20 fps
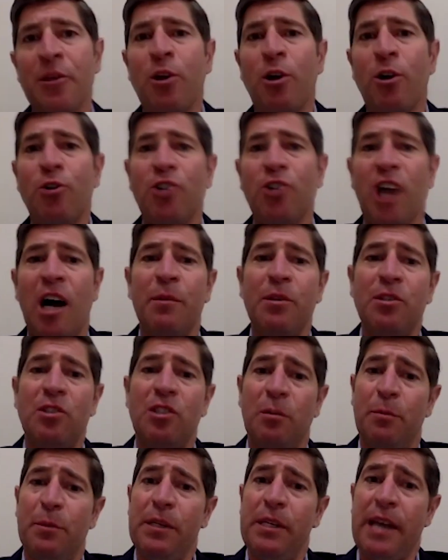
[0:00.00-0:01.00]
our job is
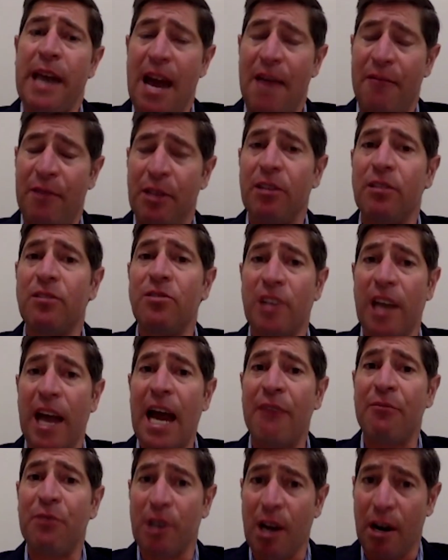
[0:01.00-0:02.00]
to
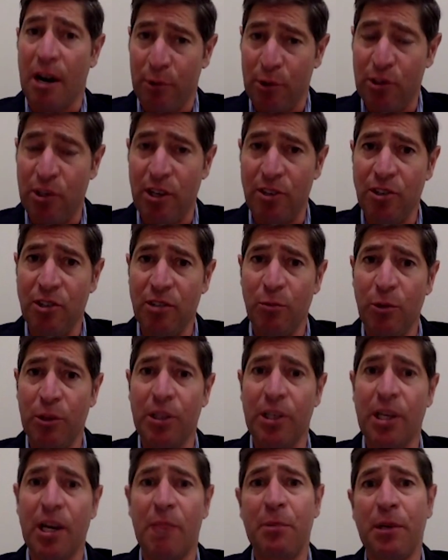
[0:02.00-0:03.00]
have the conversation with
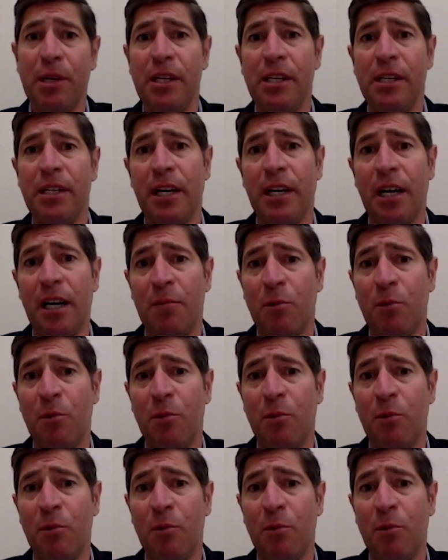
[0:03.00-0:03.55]
the company.